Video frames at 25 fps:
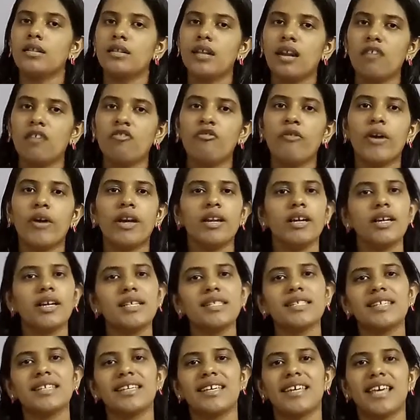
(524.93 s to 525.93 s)
There are
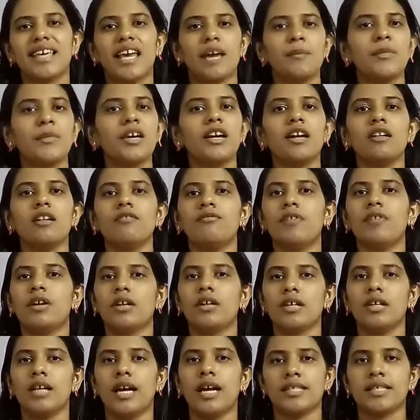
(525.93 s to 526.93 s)
various chemical
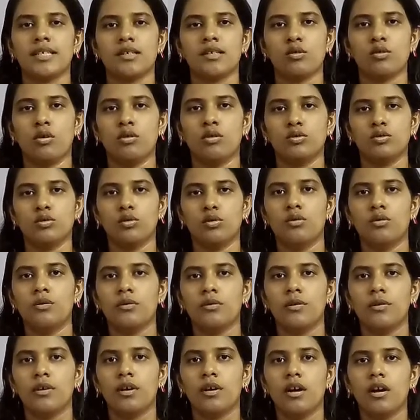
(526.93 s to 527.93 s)
fertilizers also.
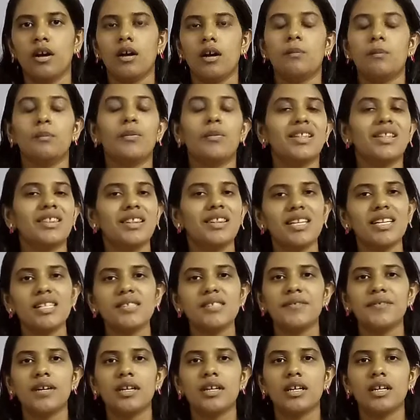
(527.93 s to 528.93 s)
But
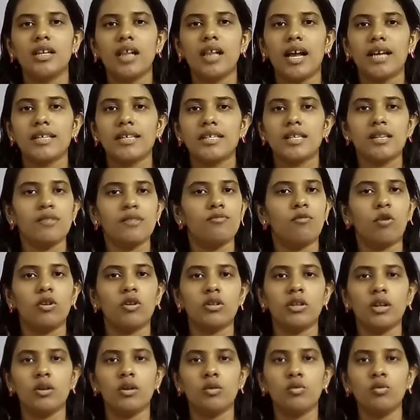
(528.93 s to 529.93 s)
these fertilizers,
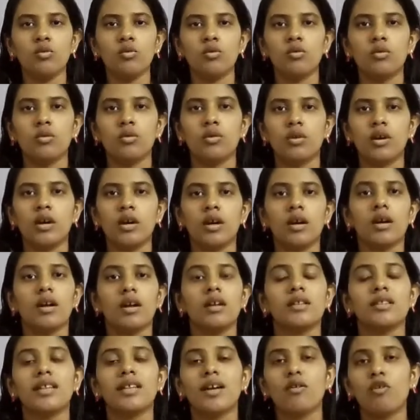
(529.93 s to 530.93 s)
what they do?
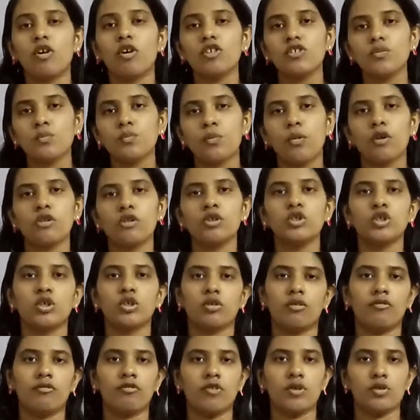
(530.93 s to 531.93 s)
They cause
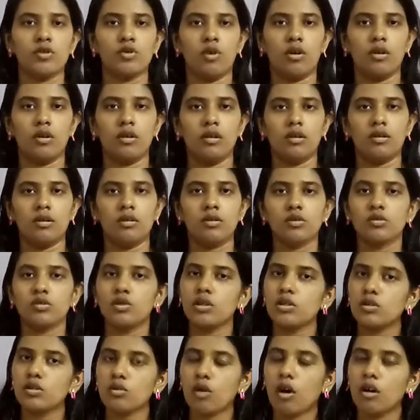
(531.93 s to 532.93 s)
pollution of the soil.
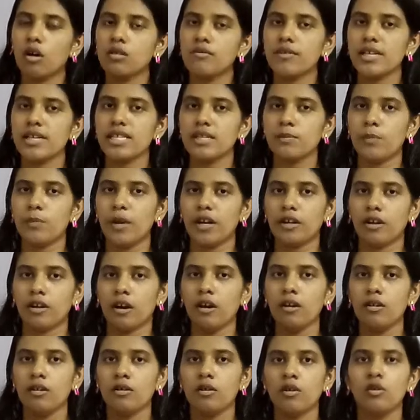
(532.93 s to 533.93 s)
So it's always
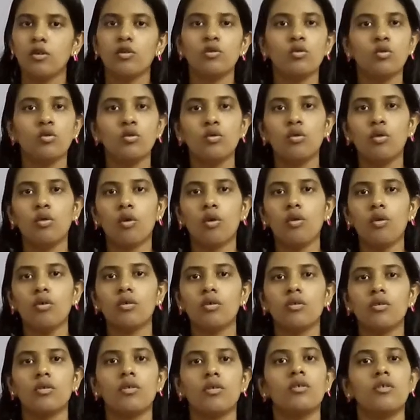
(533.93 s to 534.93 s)
better to
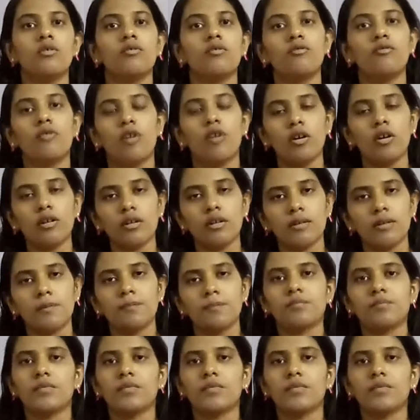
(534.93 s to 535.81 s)
go for